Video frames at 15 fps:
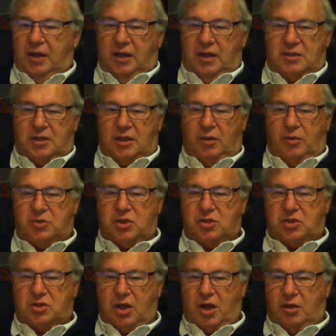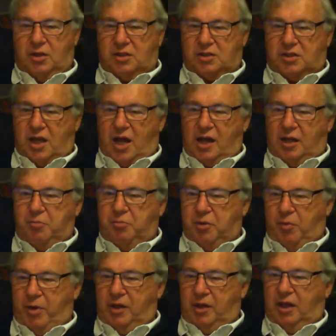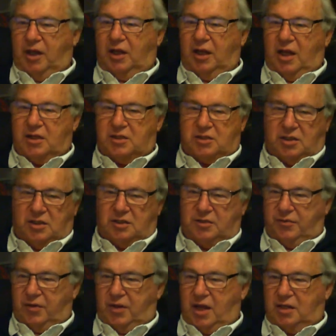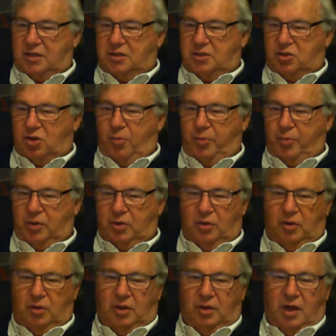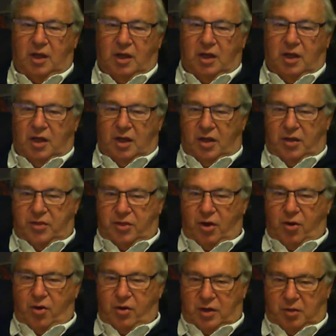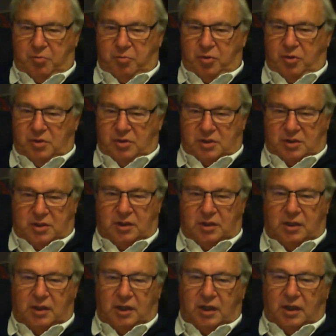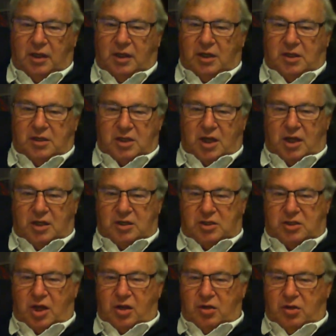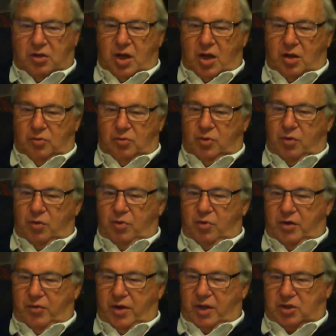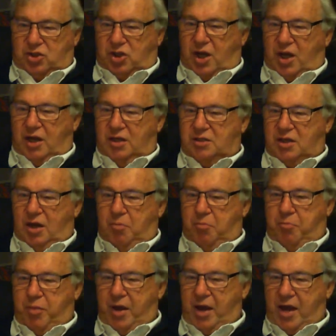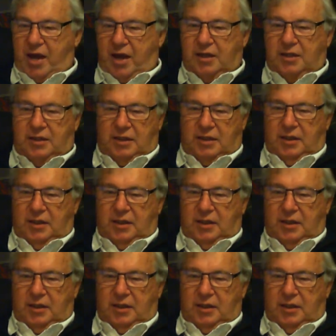he said, I was just going to start implementing clusters for that topical uh, authority boost. Uh, so, you know, redirect chains are bad,